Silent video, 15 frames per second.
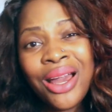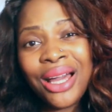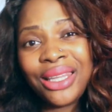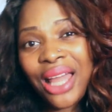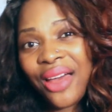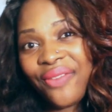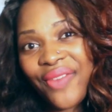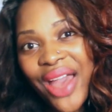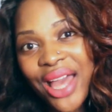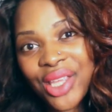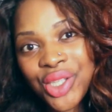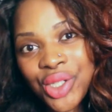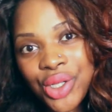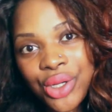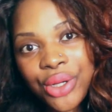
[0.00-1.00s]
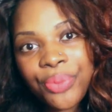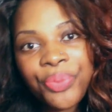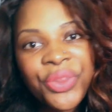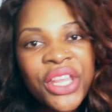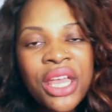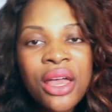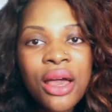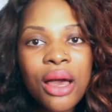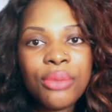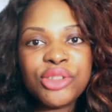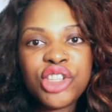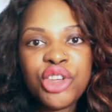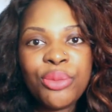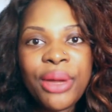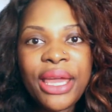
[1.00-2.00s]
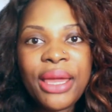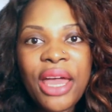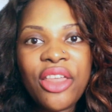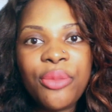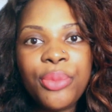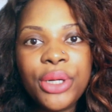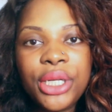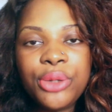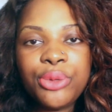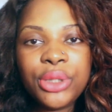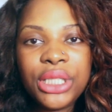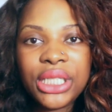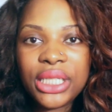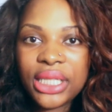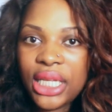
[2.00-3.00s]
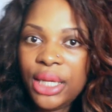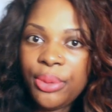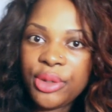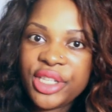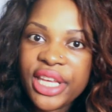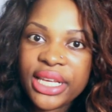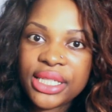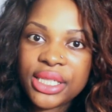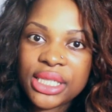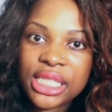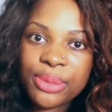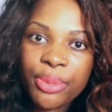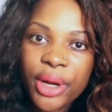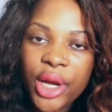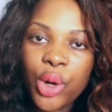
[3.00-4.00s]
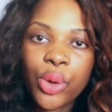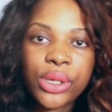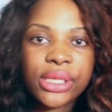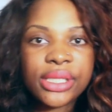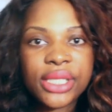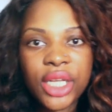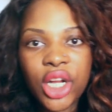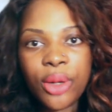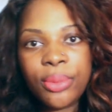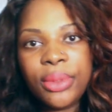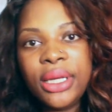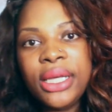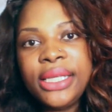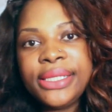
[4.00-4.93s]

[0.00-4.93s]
a lot faster. Um, so you might have to put a really good heat protection spray or a serum